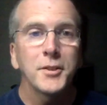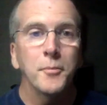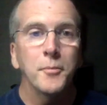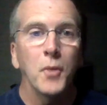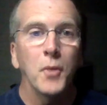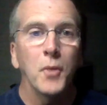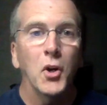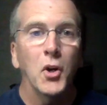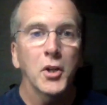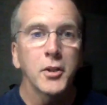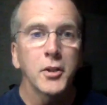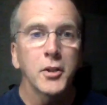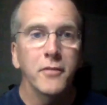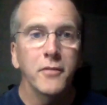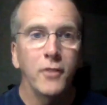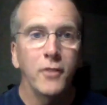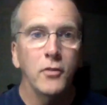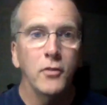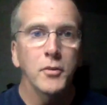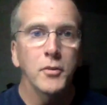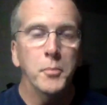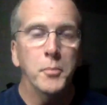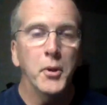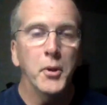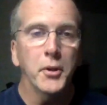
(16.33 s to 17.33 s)
Mark of
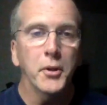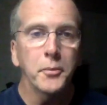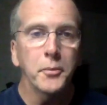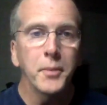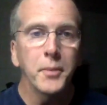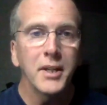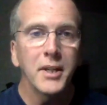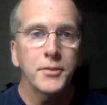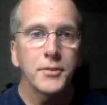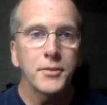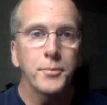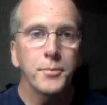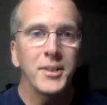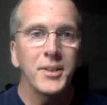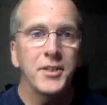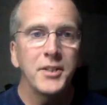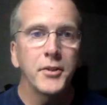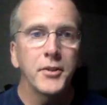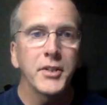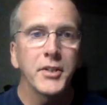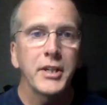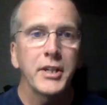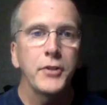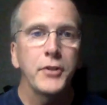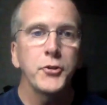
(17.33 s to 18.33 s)
Overbrook
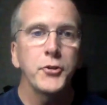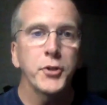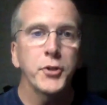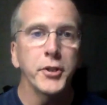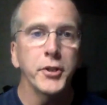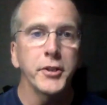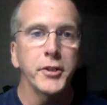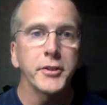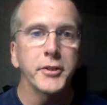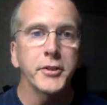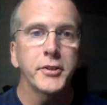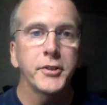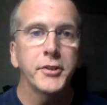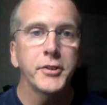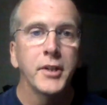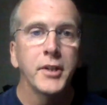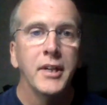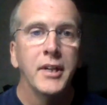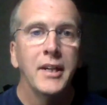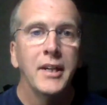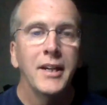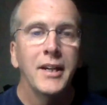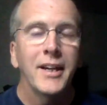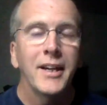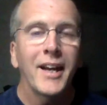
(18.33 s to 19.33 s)
Presbyterian Church.
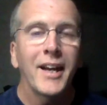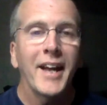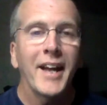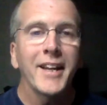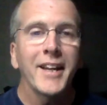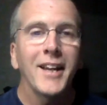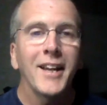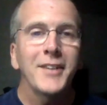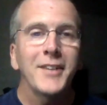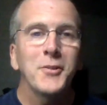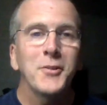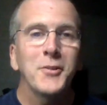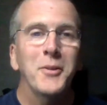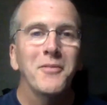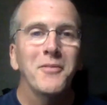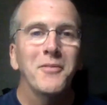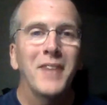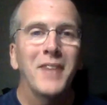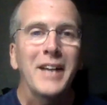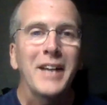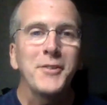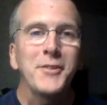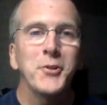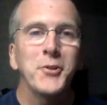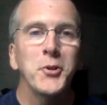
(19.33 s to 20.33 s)
I'd like to
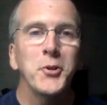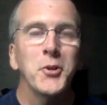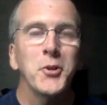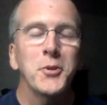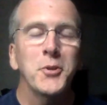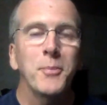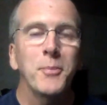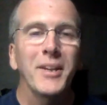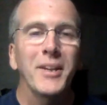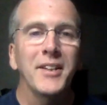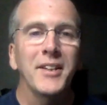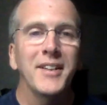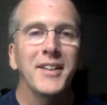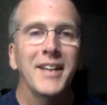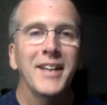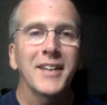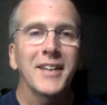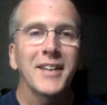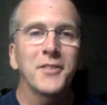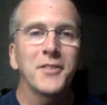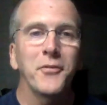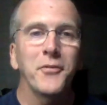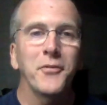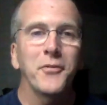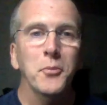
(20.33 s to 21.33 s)
invite you to spend the
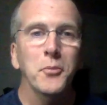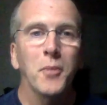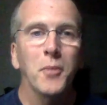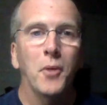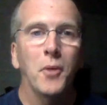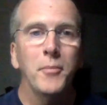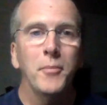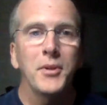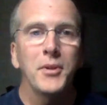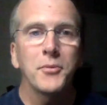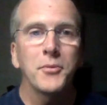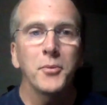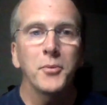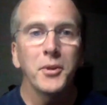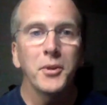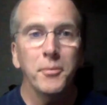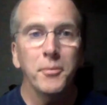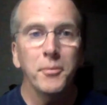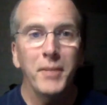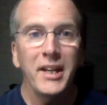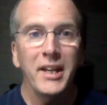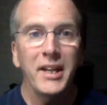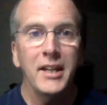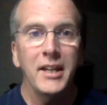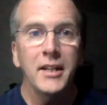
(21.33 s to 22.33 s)
next few moments with
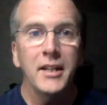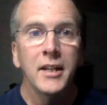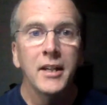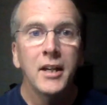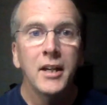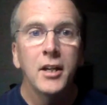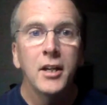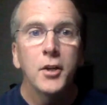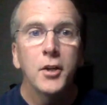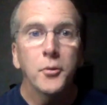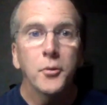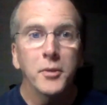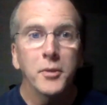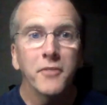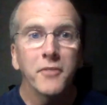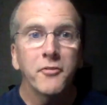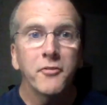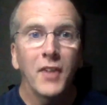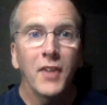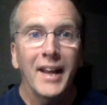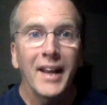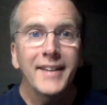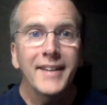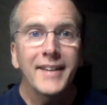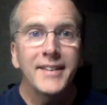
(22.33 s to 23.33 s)
me
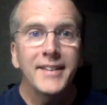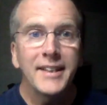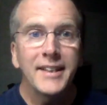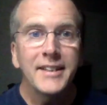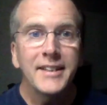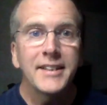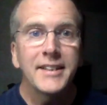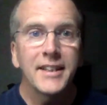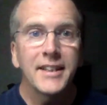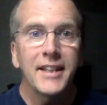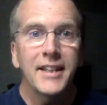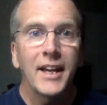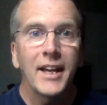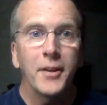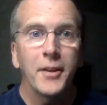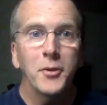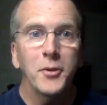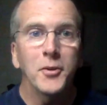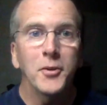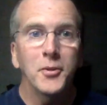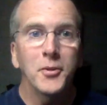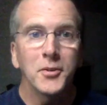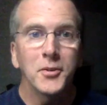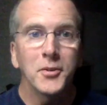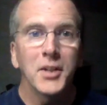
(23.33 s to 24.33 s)
reflecting
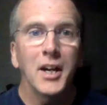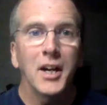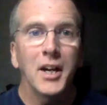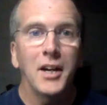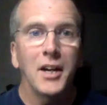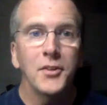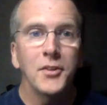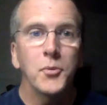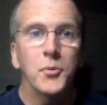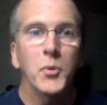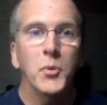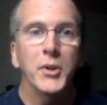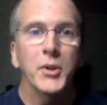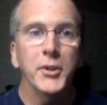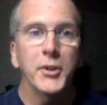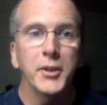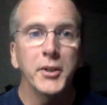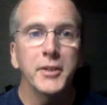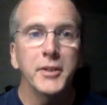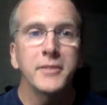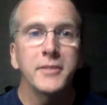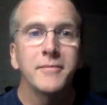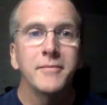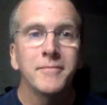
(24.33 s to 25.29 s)
together on God's Word.